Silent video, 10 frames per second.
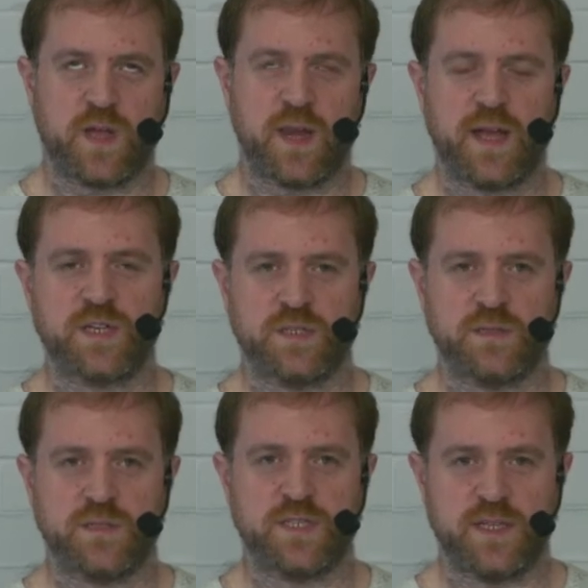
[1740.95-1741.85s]

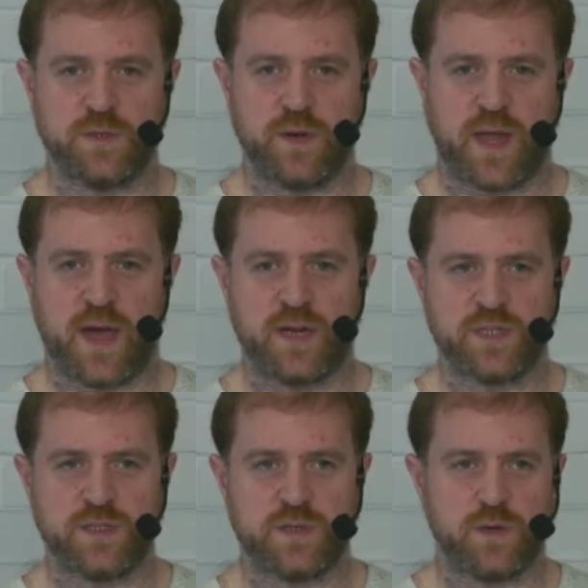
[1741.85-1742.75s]
connections into a
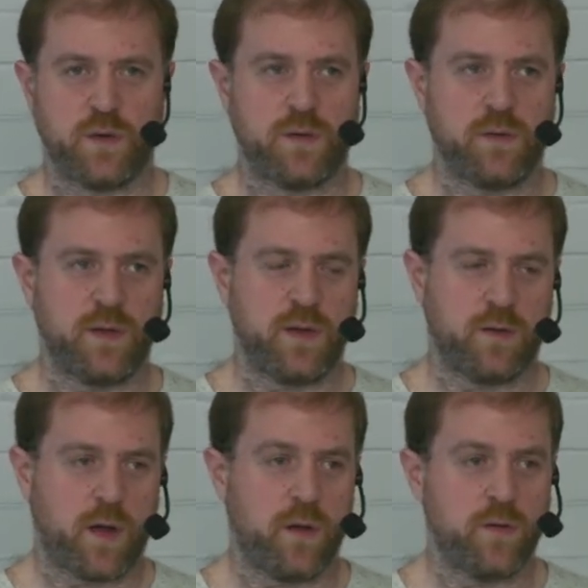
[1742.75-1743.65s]
cache in your
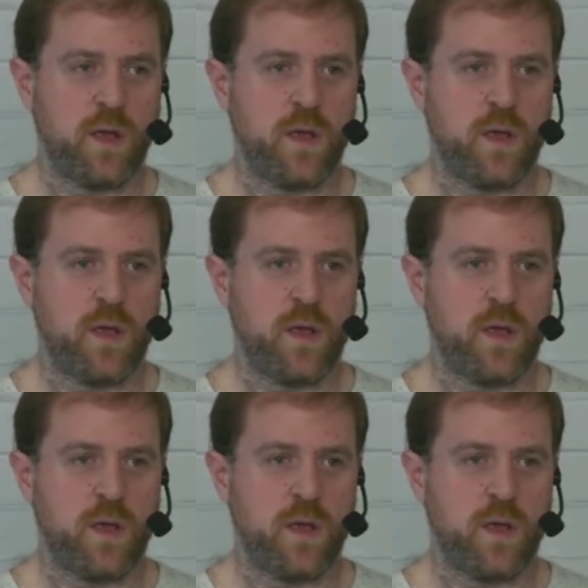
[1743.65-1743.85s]
code